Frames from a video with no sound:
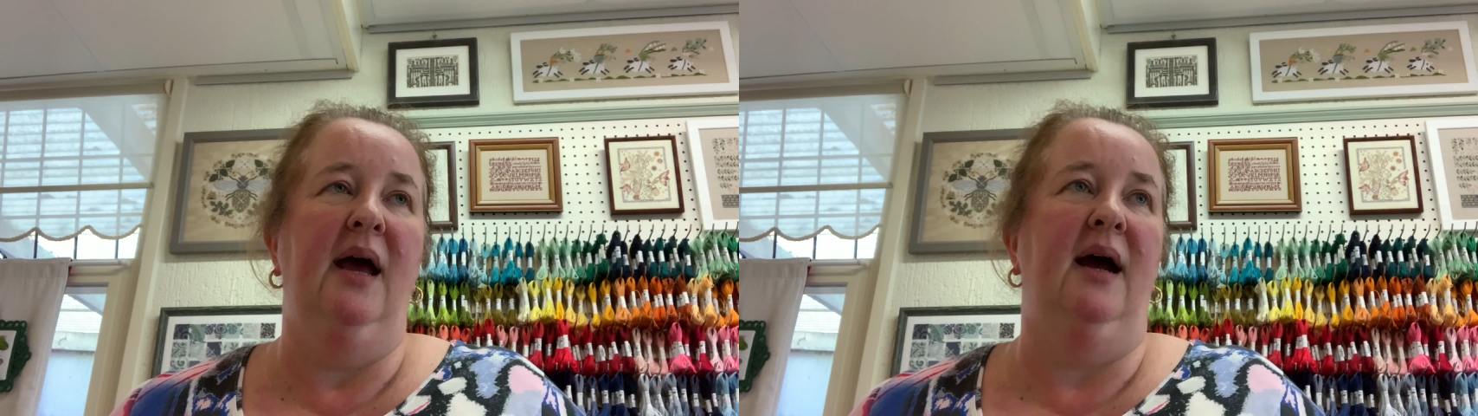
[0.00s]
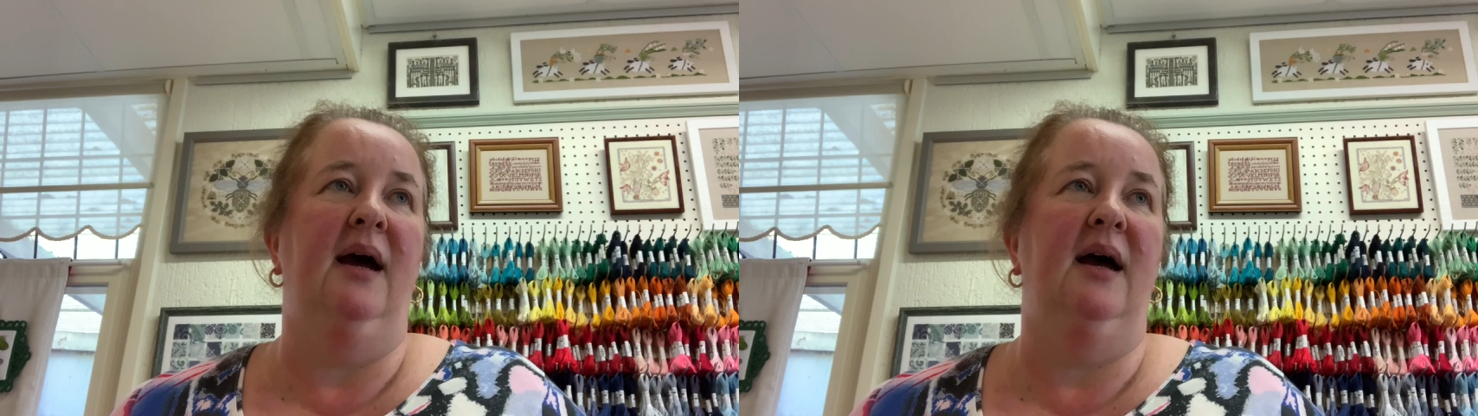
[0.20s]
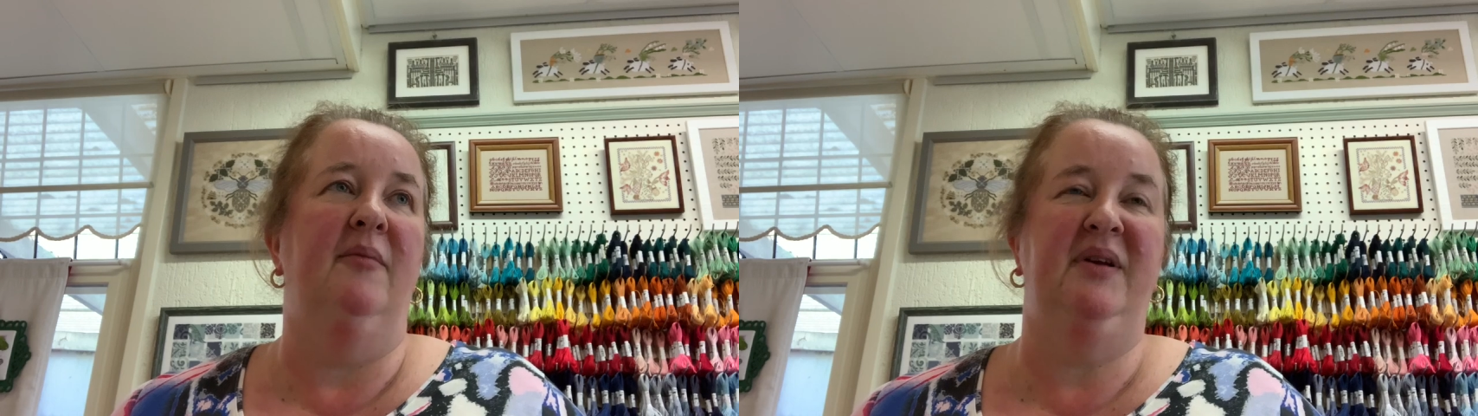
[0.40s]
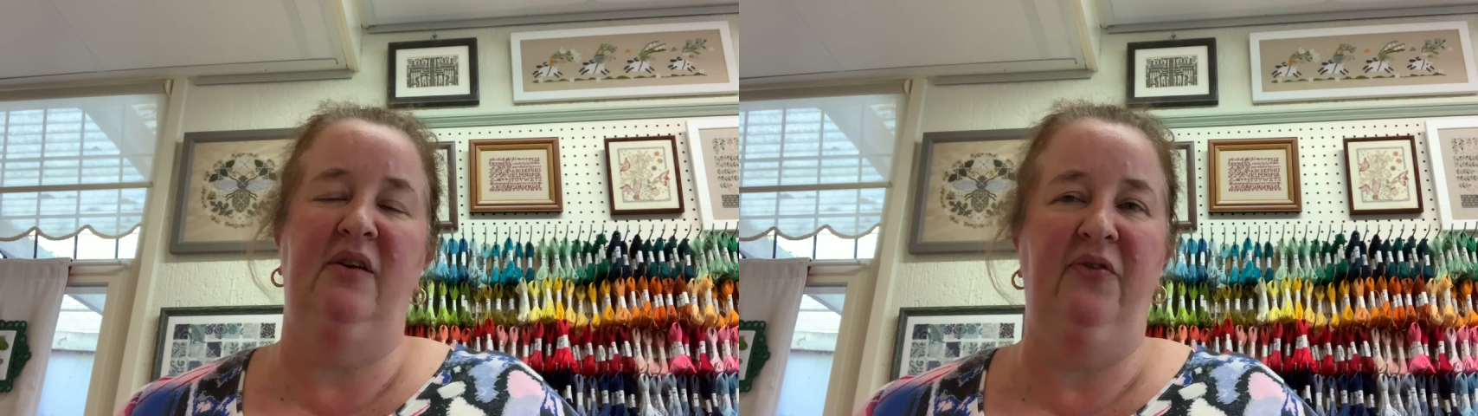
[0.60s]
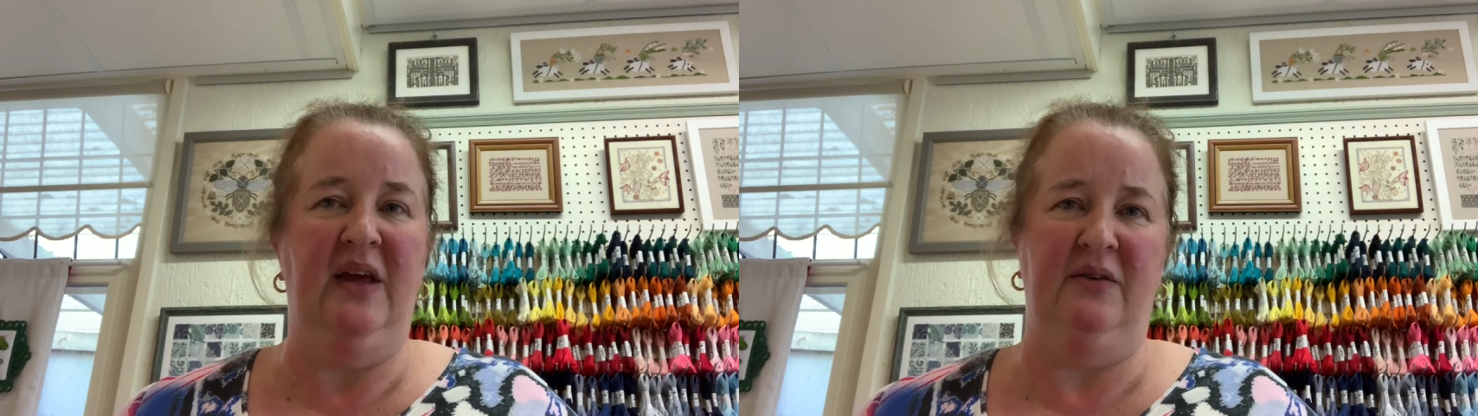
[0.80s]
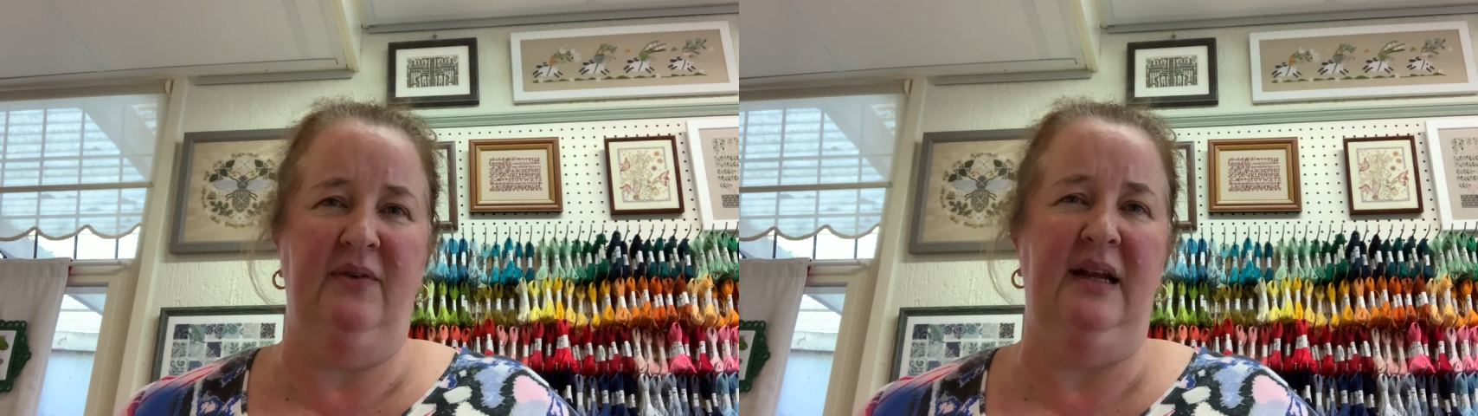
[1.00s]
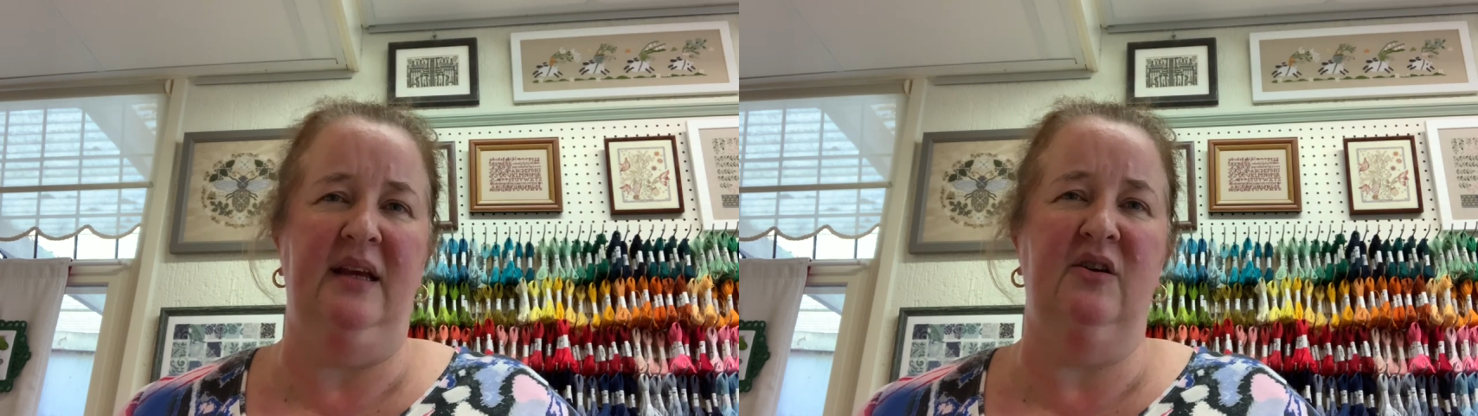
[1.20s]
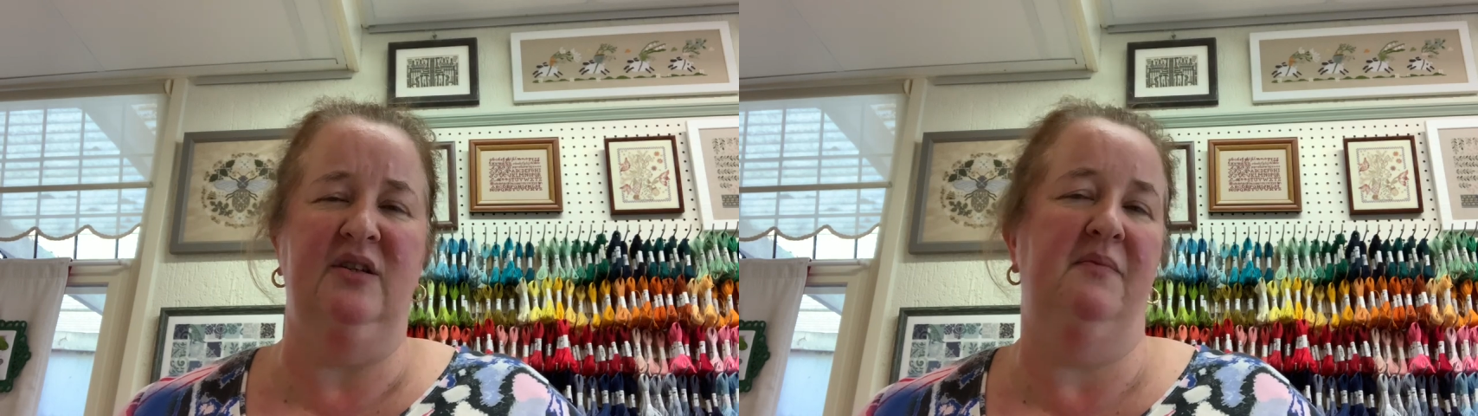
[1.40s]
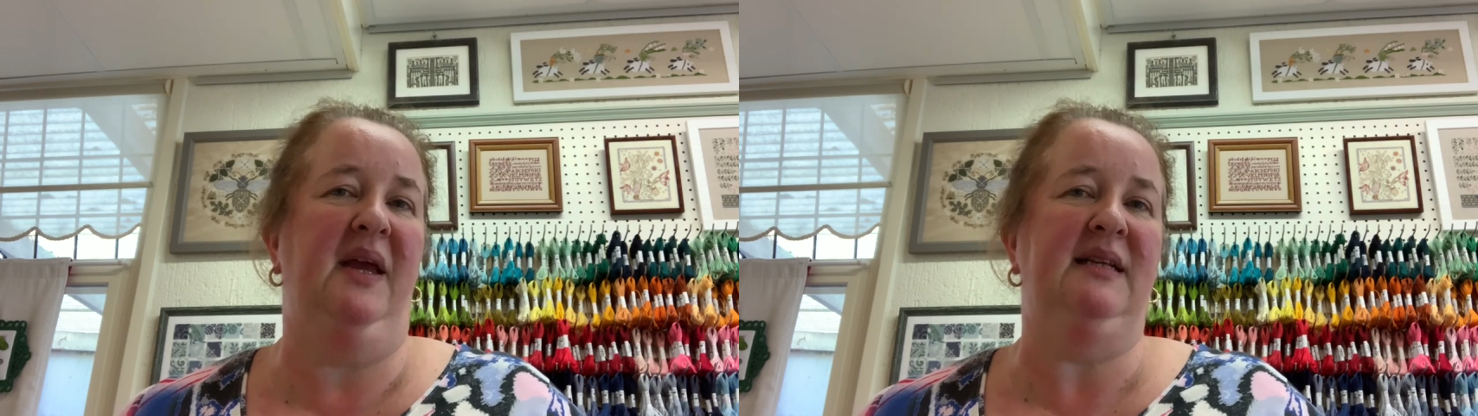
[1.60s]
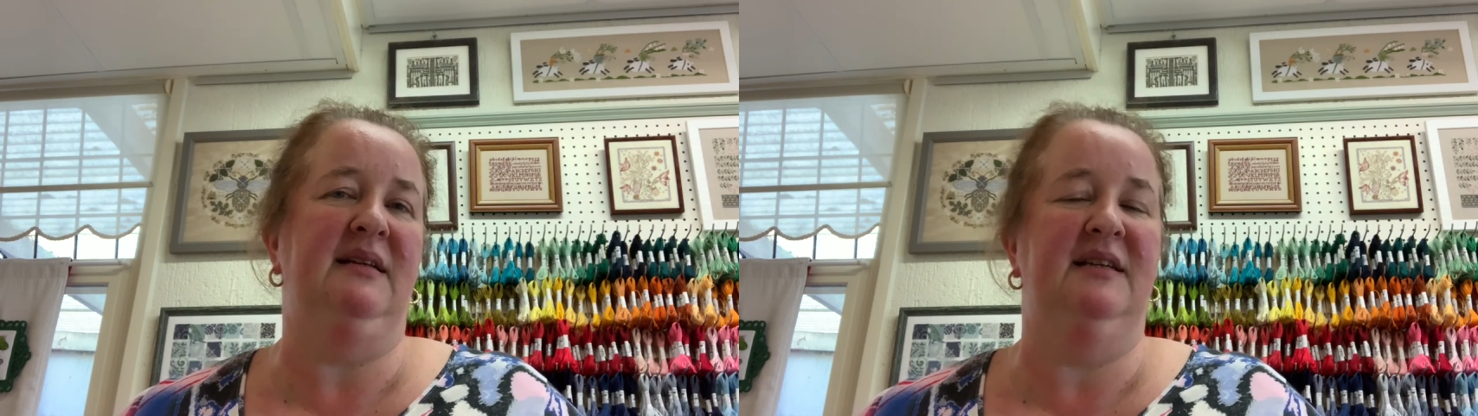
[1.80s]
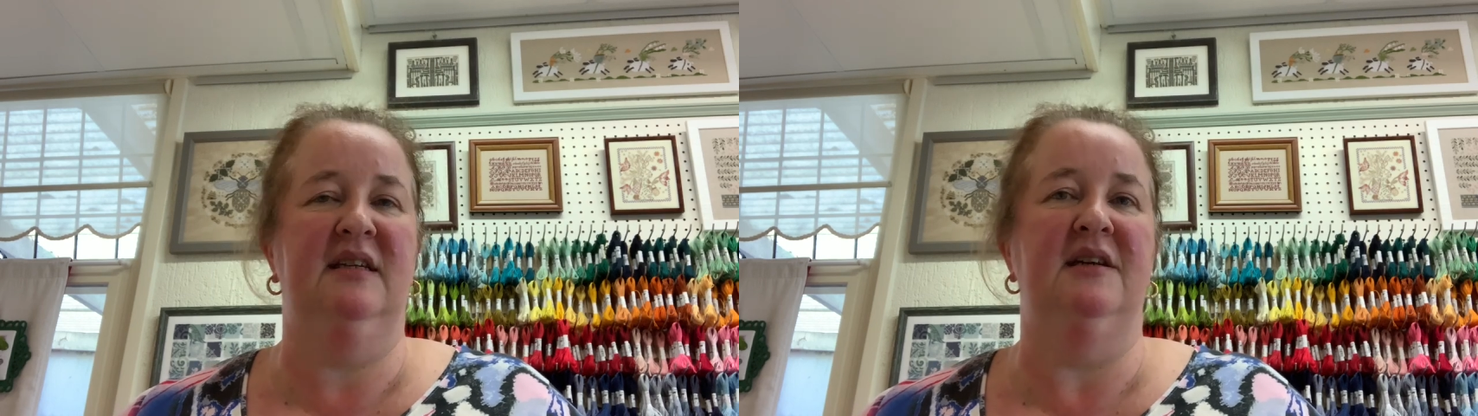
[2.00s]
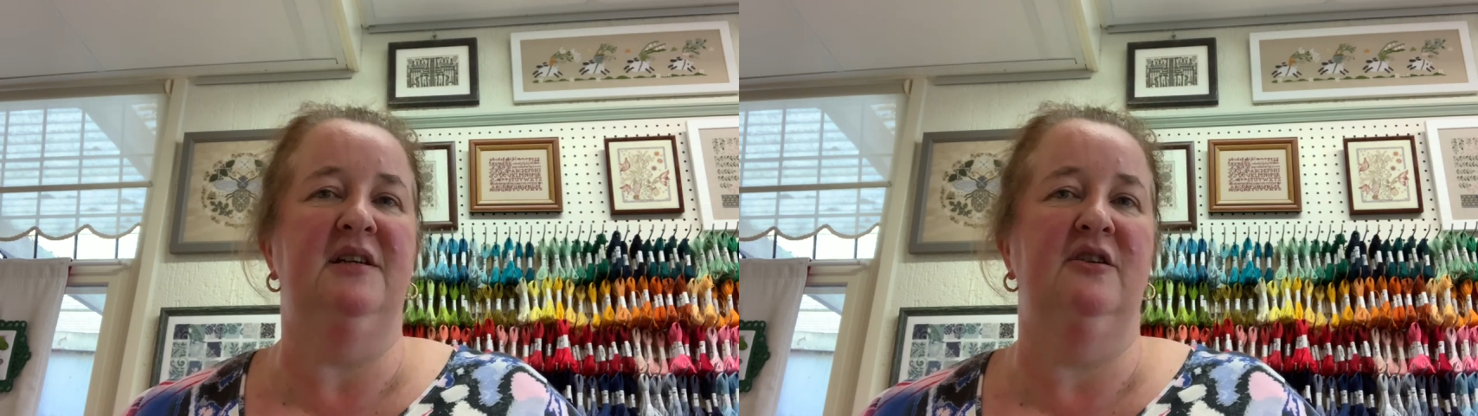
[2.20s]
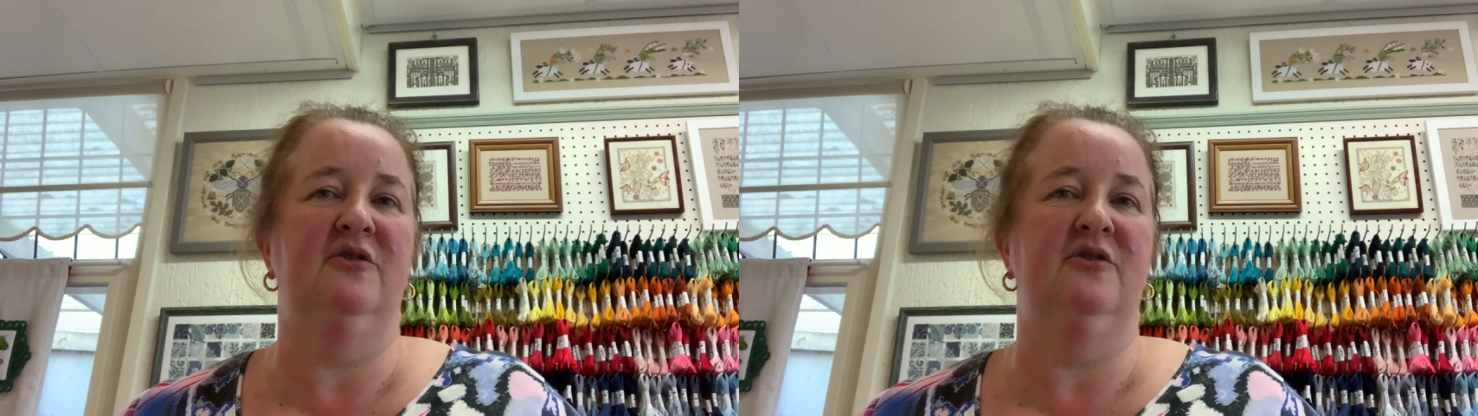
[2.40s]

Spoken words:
but it felt really good to make the decision